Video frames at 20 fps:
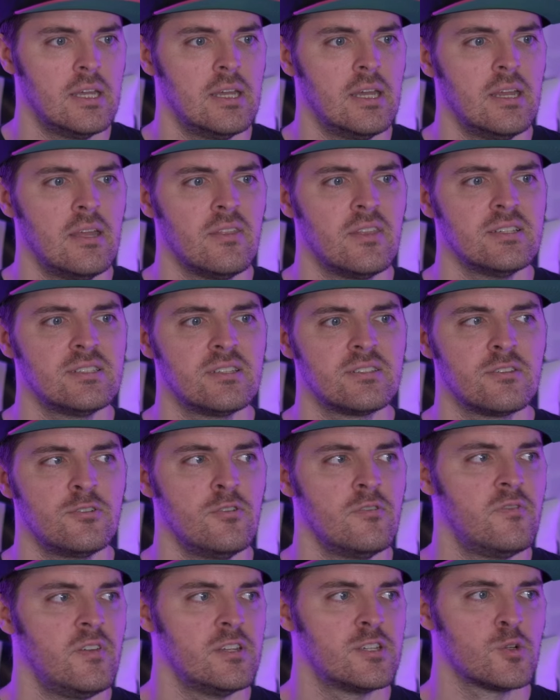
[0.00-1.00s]
This is a new
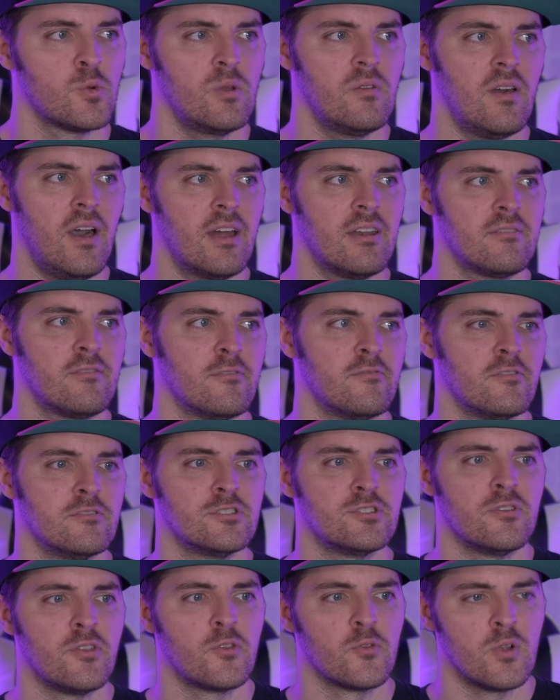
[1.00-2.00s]
feature we've added for version
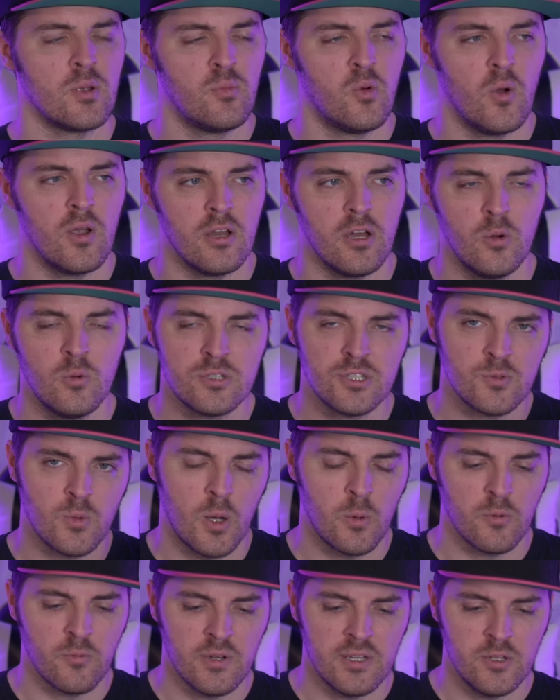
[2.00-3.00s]
3.0, which is why we're
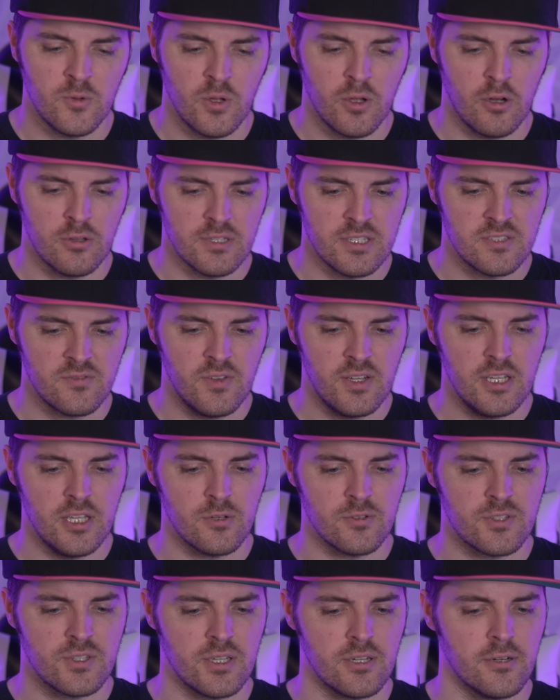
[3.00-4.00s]
redoing all these videos
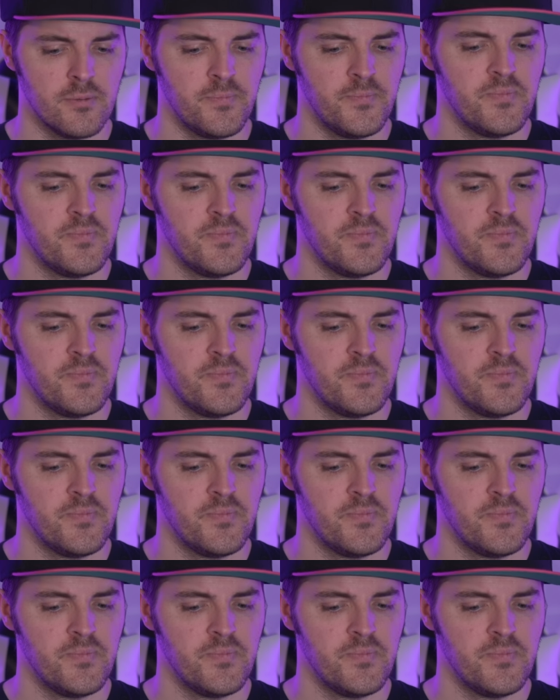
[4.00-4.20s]
here.